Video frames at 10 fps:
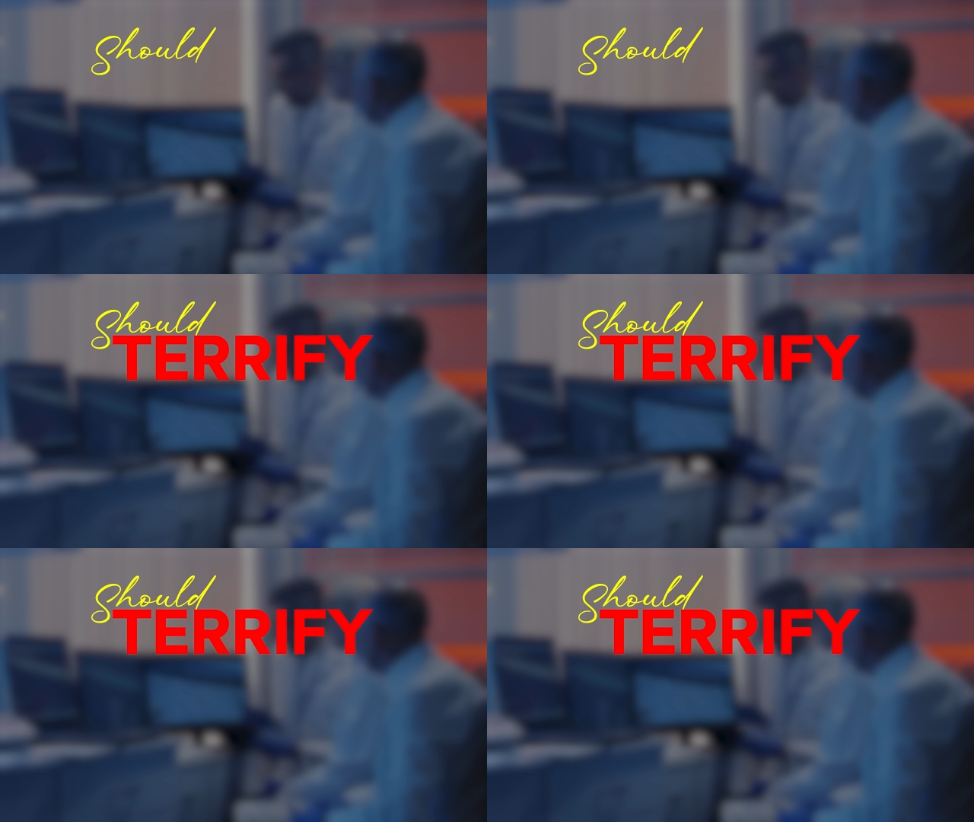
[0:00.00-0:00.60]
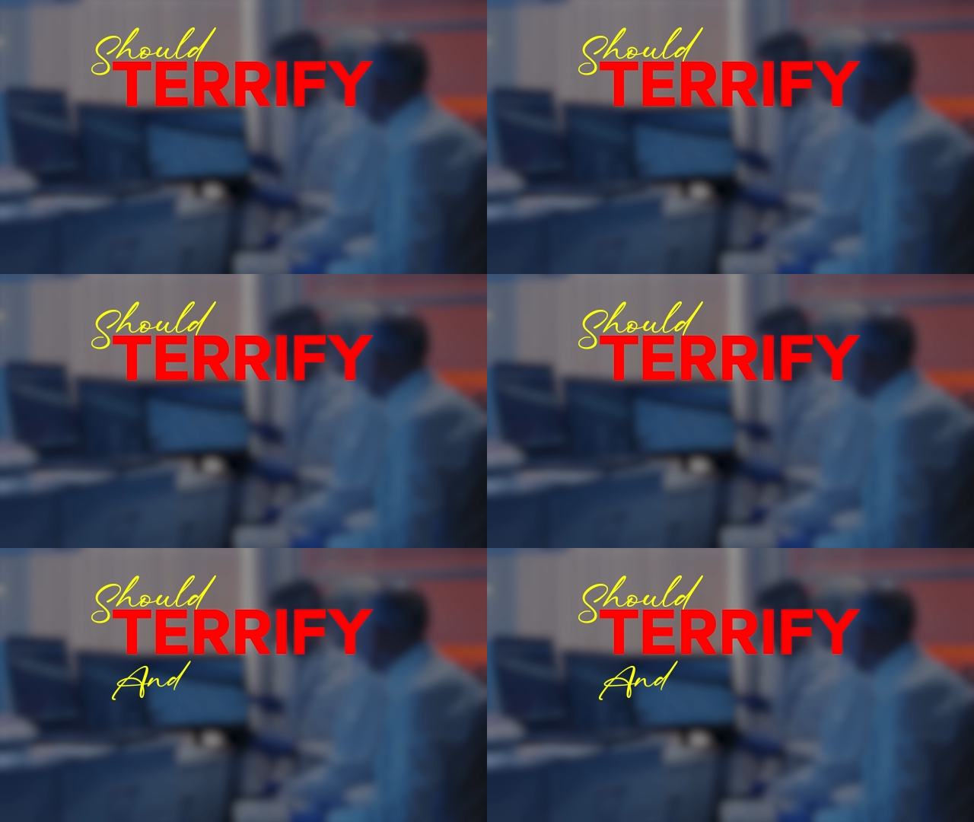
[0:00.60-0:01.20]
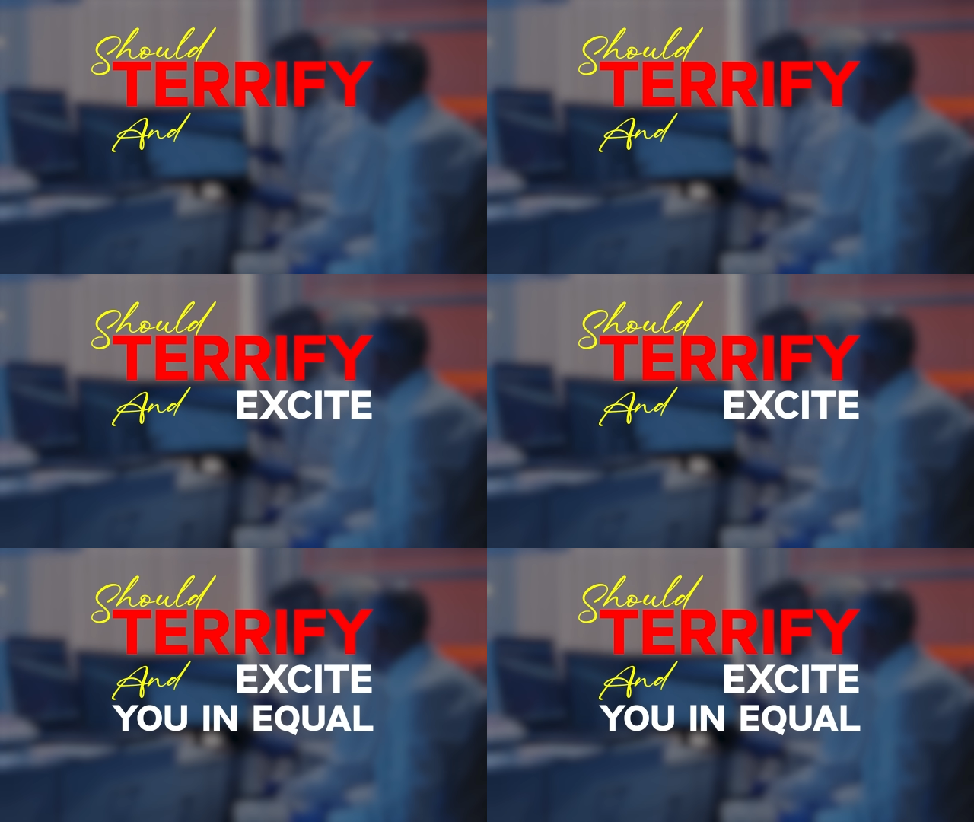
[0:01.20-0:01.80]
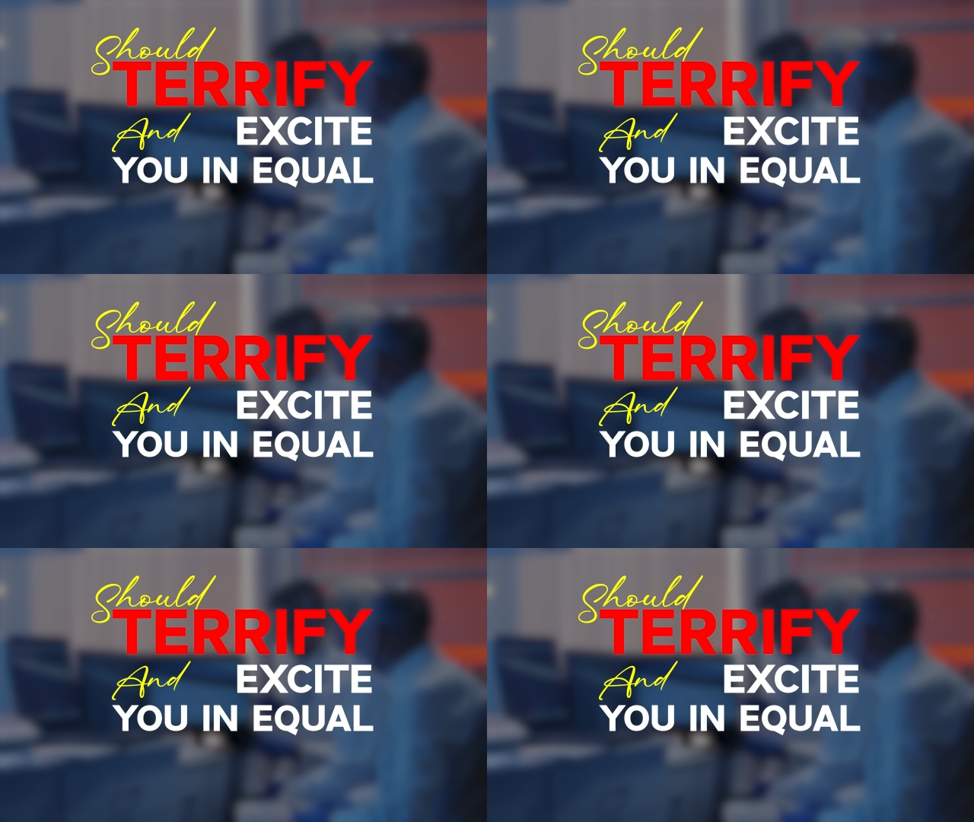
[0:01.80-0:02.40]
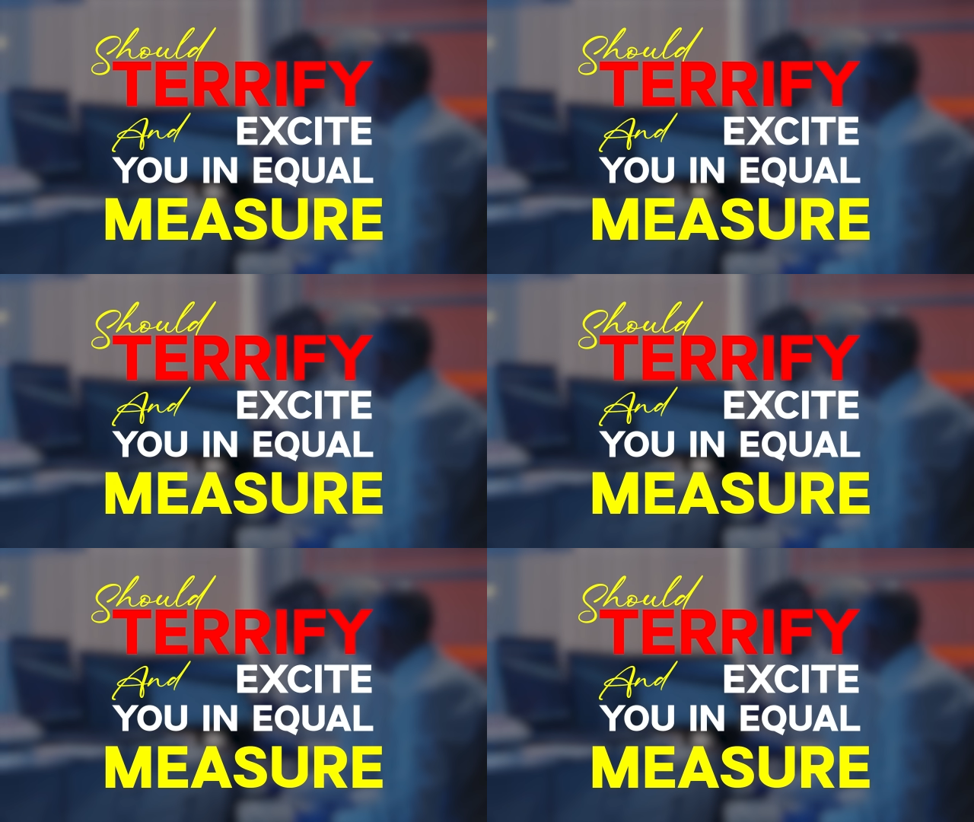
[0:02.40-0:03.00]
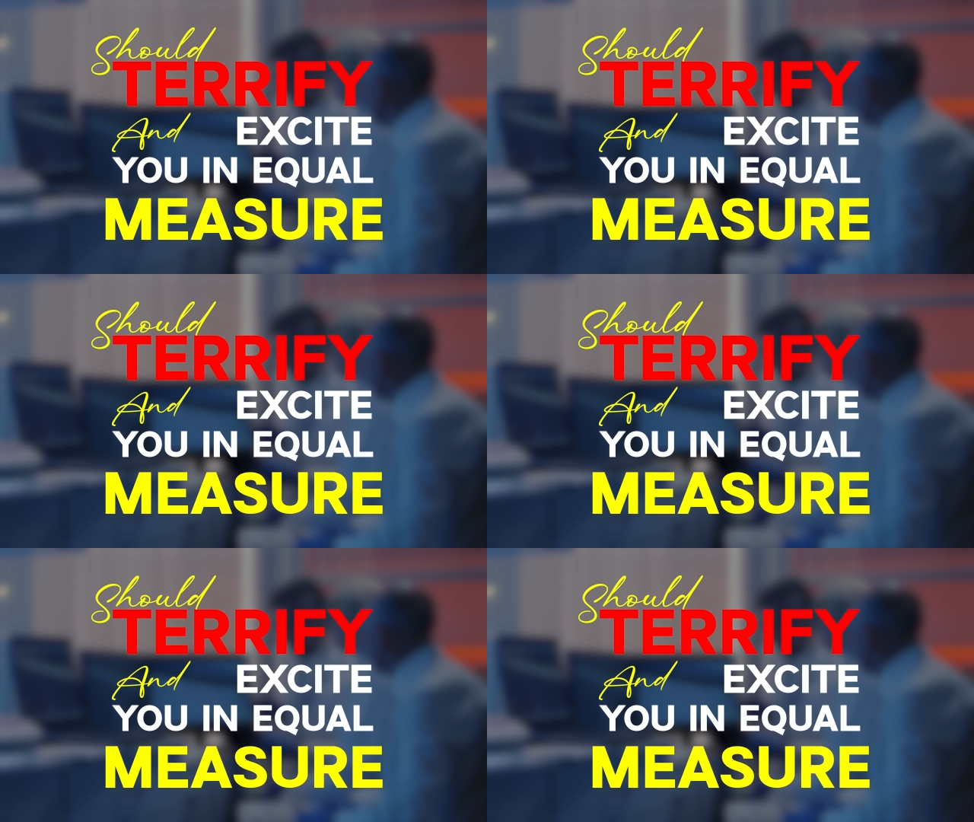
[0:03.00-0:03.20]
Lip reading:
No face is visible, so there are no lips to read.